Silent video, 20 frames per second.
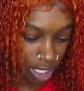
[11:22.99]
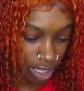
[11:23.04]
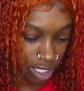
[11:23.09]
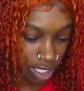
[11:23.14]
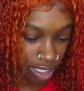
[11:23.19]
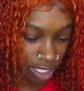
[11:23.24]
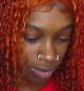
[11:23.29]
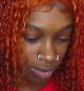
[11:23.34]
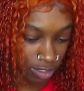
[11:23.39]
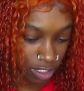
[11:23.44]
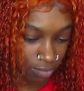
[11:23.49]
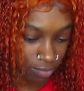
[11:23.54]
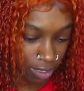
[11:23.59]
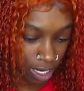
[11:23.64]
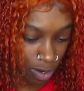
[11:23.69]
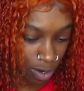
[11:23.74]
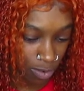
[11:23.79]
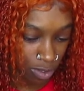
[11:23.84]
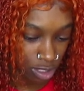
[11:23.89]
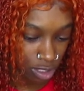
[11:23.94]
I think that was
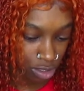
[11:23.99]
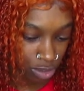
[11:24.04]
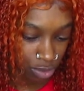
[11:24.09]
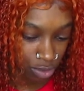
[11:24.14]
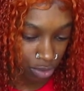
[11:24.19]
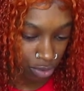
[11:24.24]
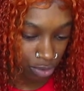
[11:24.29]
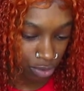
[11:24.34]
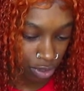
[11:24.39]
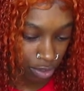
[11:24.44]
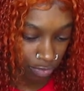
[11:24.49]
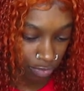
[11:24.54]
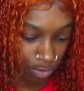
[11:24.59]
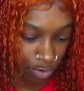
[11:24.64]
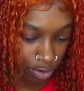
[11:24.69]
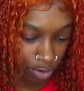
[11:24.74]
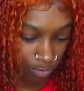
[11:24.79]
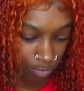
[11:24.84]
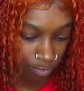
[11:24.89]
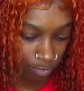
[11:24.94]
about one, two, three,
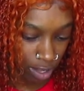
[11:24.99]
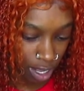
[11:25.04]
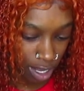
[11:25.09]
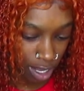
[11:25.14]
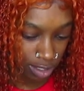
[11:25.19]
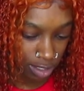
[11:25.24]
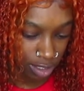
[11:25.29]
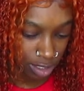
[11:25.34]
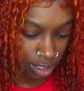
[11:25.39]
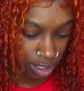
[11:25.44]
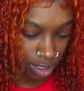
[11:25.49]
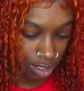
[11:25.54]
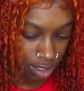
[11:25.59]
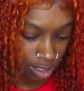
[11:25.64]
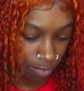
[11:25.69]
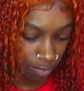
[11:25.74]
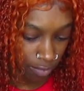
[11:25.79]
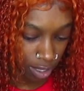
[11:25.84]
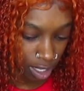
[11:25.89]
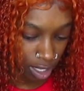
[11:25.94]
four, five, six,
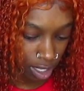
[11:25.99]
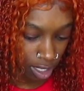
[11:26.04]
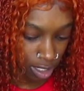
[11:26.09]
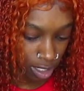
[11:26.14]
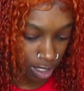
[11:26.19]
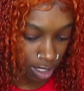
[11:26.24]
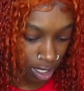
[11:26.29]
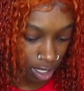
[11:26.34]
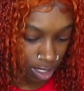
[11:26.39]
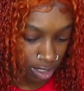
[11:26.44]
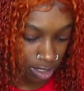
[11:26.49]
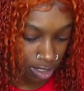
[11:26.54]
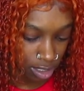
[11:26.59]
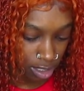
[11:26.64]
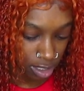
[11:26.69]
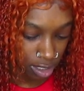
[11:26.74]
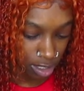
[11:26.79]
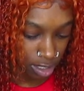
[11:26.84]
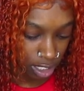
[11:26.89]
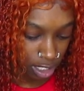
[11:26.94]
seven,
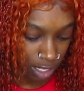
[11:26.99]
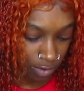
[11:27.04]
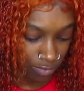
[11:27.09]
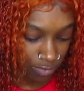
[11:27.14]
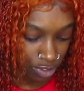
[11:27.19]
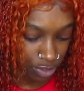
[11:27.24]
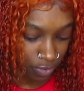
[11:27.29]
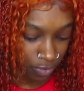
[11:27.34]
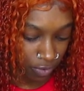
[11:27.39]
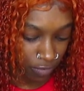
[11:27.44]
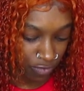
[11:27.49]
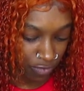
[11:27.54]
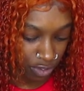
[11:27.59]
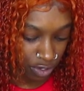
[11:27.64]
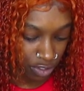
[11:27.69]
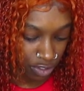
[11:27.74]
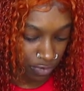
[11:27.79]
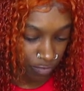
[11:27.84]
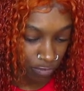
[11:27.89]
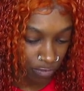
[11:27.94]
eight,
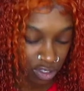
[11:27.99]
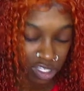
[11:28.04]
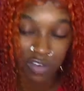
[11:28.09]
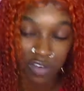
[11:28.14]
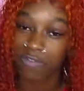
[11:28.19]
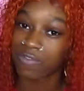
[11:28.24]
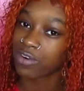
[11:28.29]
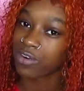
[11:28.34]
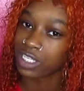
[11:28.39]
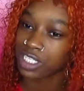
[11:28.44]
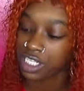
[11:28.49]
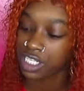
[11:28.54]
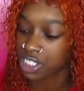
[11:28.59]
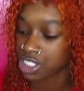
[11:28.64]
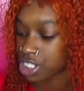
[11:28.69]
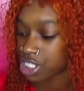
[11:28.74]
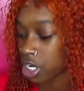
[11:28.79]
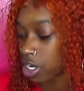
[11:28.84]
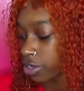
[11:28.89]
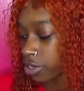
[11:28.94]
nine, fourteen
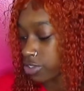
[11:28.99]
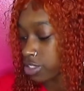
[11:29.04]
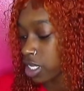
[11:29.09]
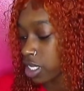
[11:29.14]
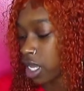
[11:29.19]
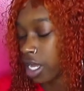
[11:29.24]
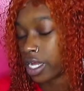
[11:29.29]
shows.